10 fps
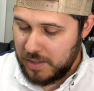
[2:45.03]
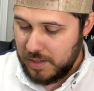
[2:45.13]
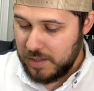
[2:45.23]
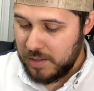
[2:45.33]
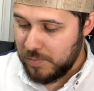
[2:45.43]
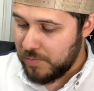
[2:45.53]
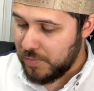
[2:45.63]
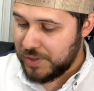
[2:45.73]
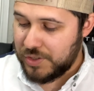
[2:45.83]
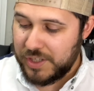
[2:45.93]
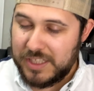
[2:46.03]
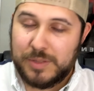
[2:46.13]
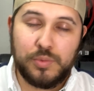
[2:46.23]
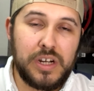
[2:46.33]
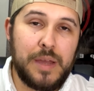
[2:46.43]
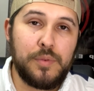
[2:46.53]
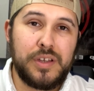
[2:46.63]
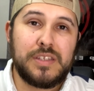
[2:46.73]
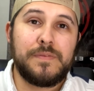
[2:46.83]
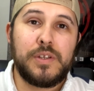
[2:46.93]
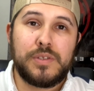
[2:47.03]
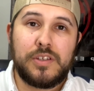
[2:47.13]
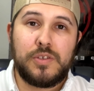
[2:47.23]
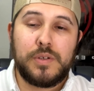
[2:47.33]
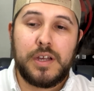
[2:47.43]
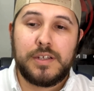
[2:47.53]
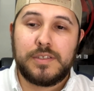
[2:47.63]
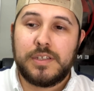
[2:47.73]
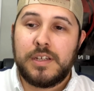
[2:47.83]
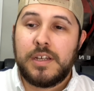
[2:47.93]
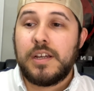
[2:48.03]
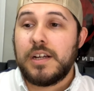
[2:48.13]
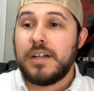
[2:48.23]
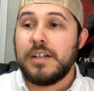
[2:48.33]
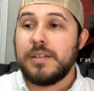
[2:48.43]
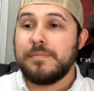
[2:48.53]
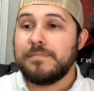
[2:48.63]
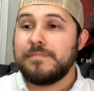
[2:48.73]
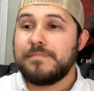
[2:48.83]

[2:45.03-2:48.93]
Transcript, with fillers: Um, we're gonna try getting some more ammo, getting some videos out to you guys. Um,